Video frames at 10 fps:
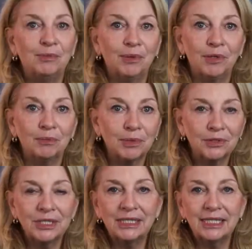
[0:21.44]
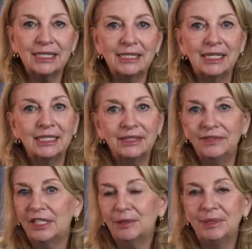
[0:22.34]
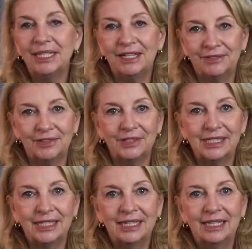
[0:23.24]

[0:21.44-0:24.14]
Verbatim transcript: both emergencies and development efforts.